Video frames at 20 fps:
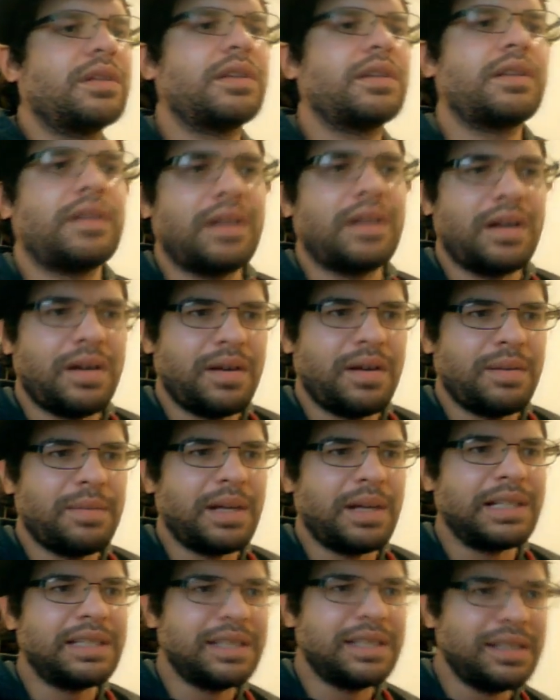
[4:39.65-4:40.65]

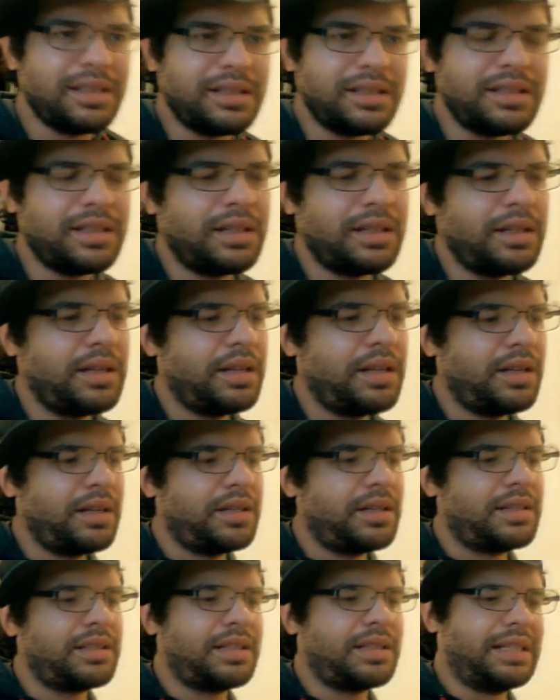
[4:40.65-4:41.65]
I did
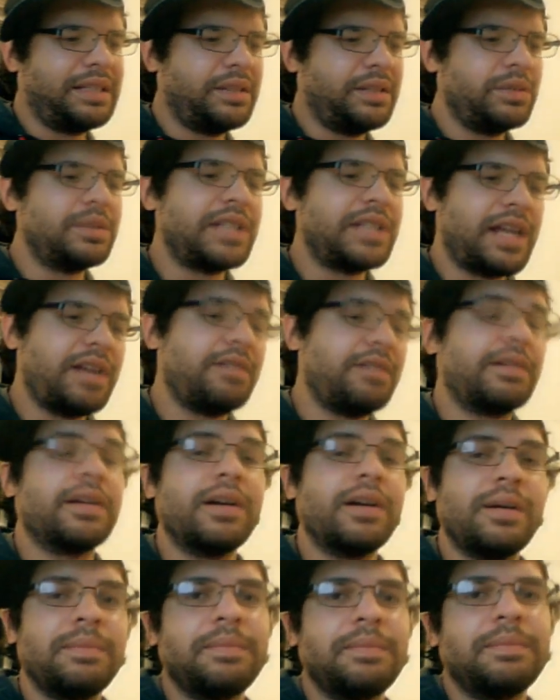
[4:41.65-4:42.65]
see you tearing
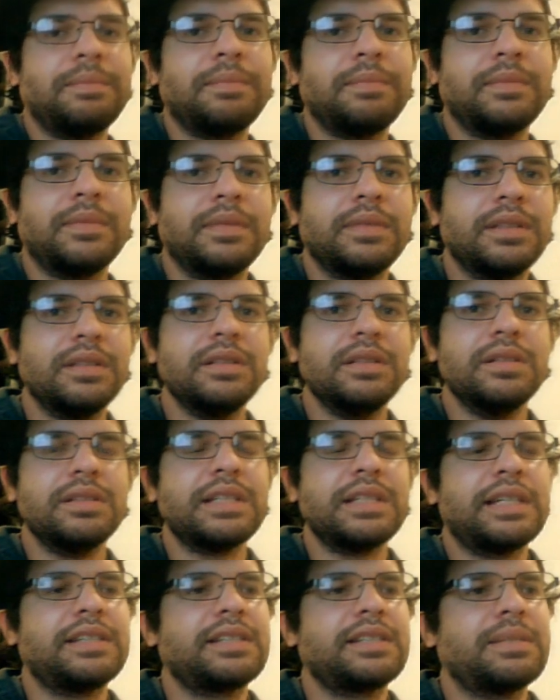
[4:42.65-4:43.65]
up the New
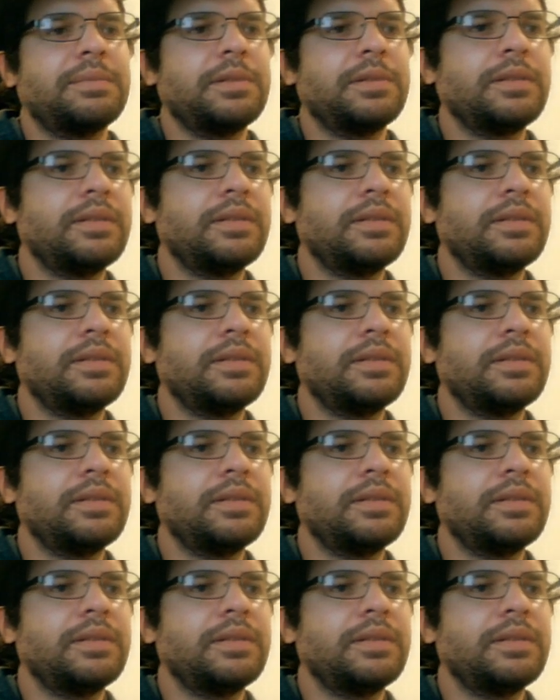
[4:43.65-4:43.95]
Testament.